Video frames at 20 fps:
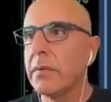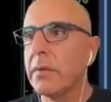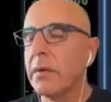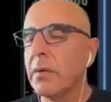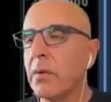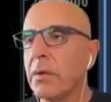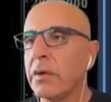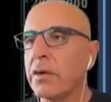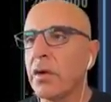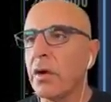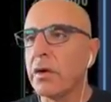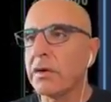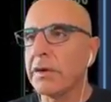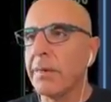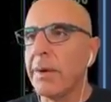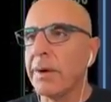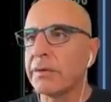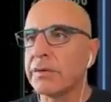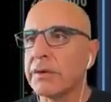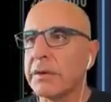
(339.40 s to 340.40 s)
We talked
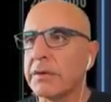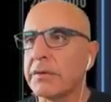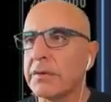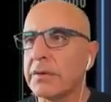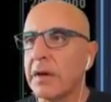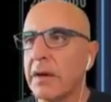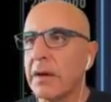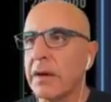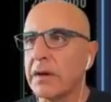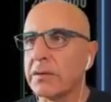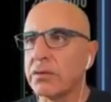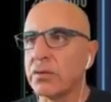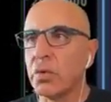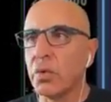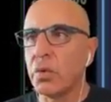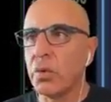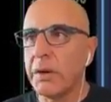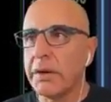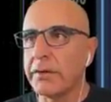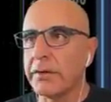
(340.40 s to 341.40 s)
about it 2
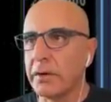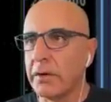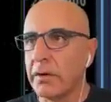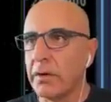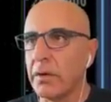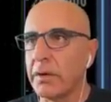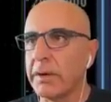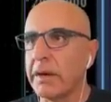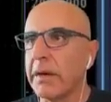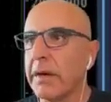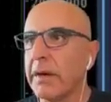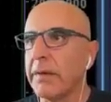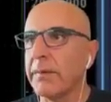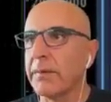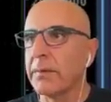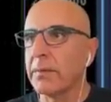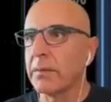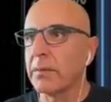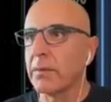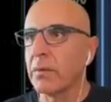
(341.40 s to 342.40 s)
weeks ago, really,
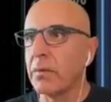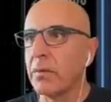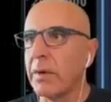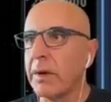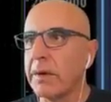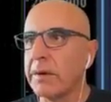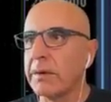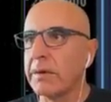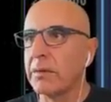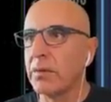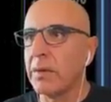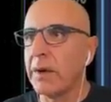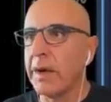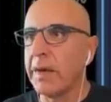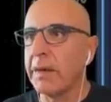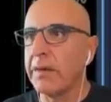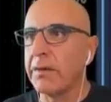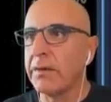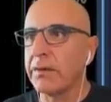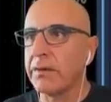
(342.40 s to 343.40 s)
when we
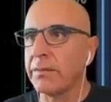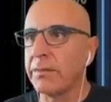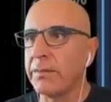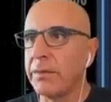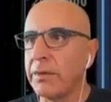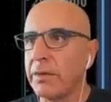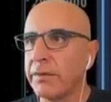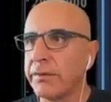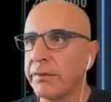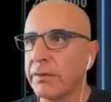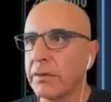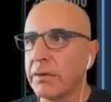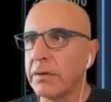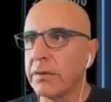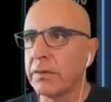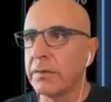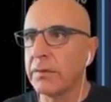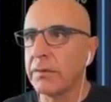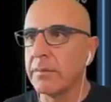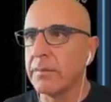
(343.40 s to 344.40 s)
had this beautiful
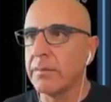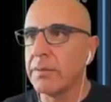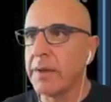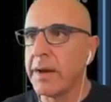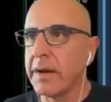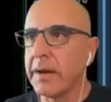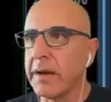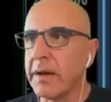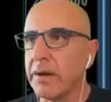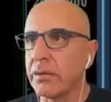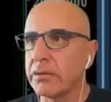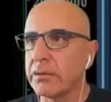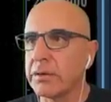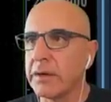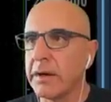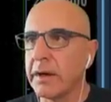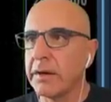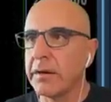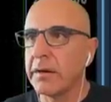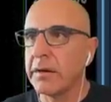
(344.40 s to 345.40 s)
breakout
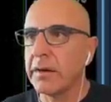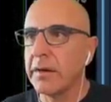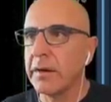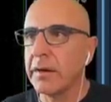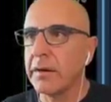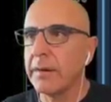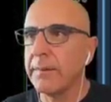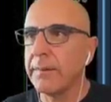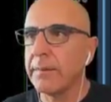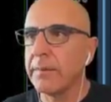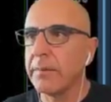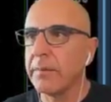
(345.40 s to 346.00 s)
candle here.